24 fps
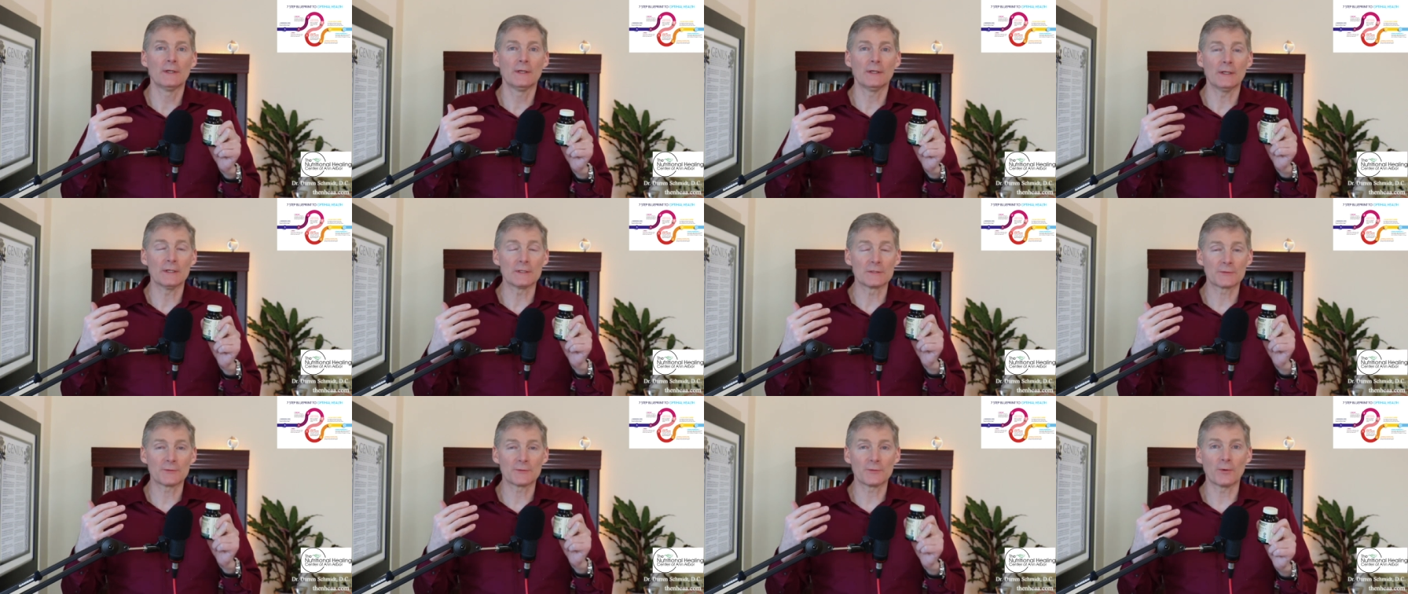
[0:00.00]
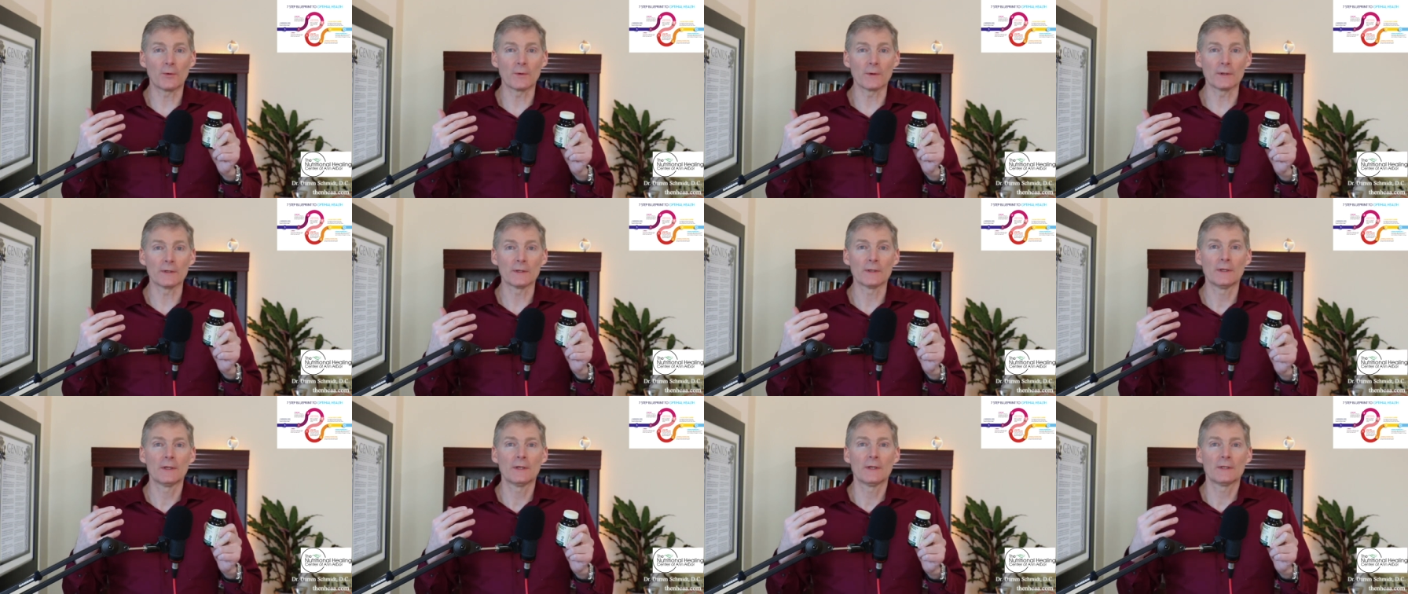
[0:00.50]
is
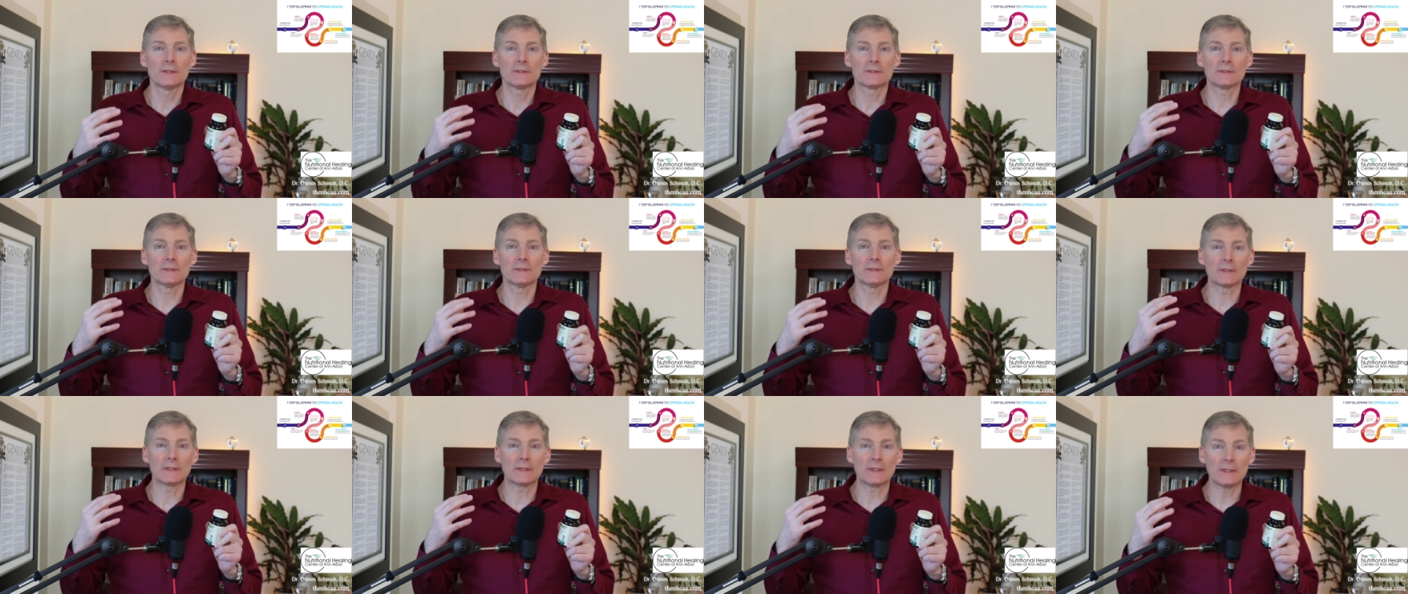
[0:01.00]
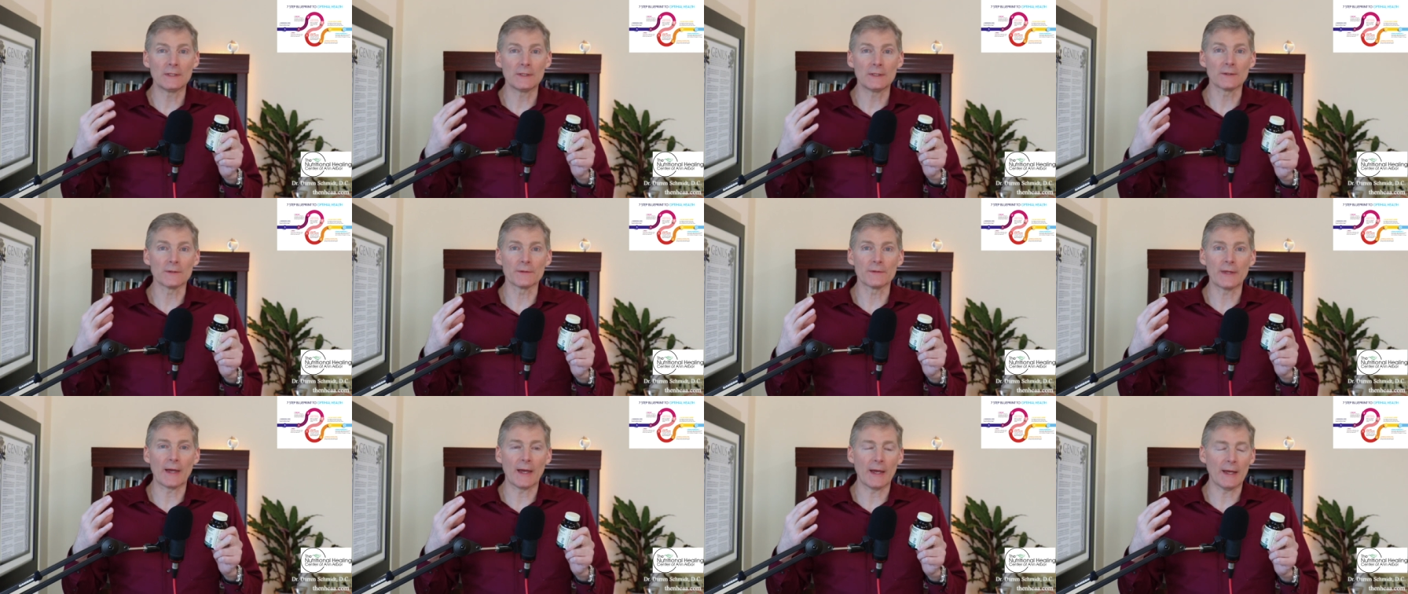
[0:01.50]
for to
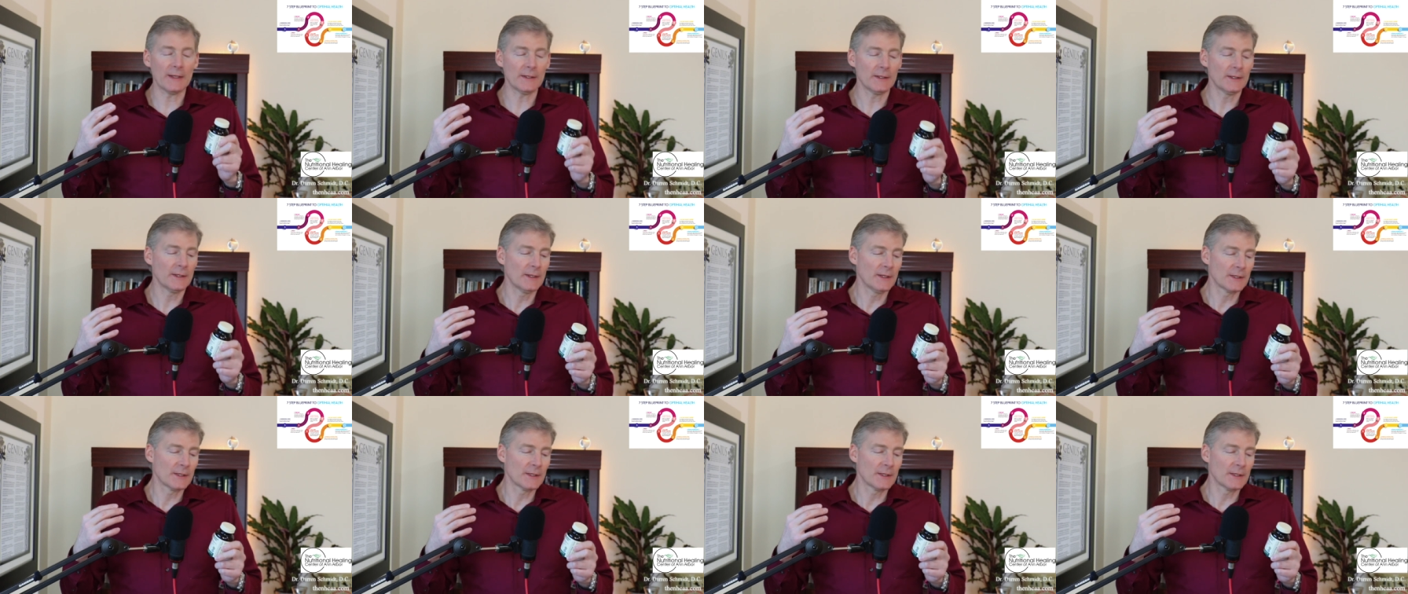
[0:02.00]
heal that.